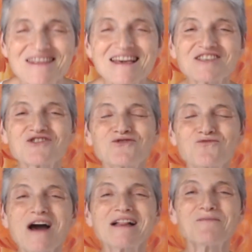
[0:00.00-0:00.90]
this could
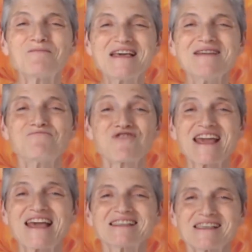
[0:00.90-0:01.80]
well be
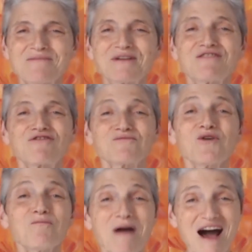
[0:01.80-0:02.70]
bringing somebody from
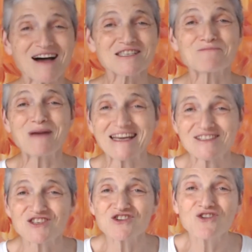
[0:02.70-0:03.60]
your past back
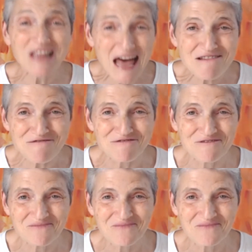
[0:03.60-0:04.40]
into your life.